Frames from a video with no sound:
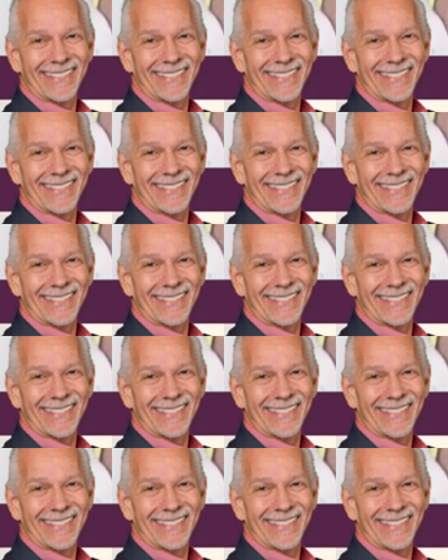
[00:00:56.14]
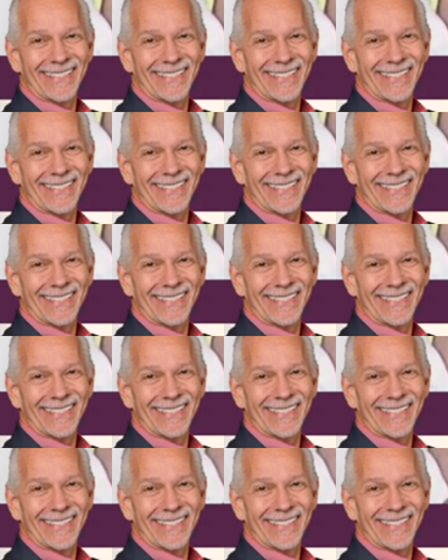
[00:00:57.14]

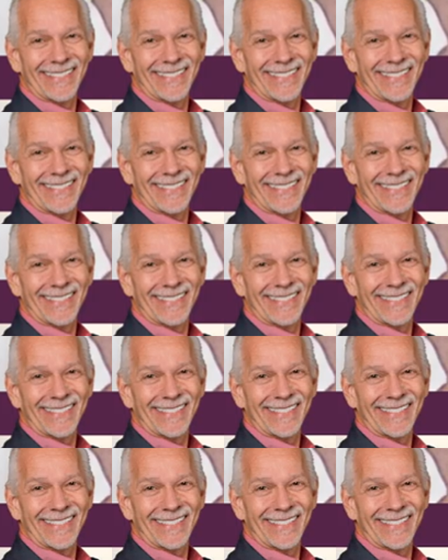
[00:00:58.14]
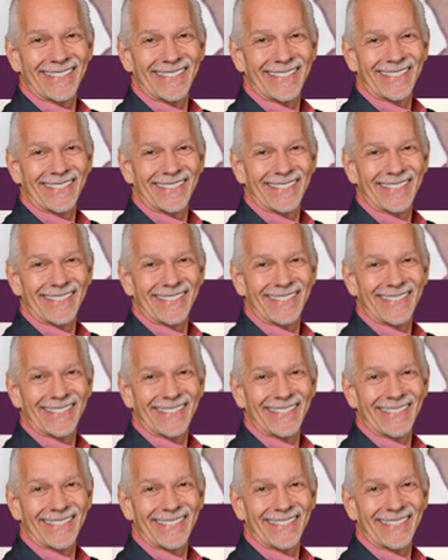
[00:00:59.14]

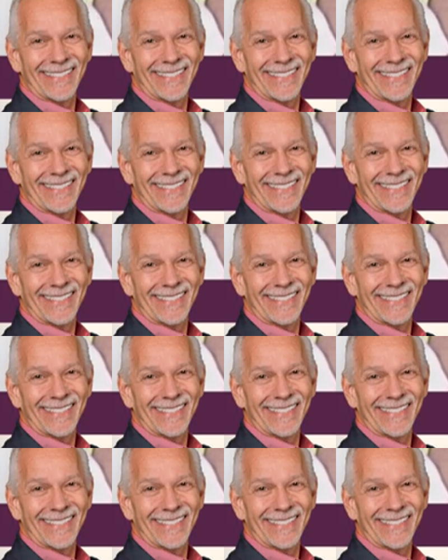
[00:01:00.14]
(silent)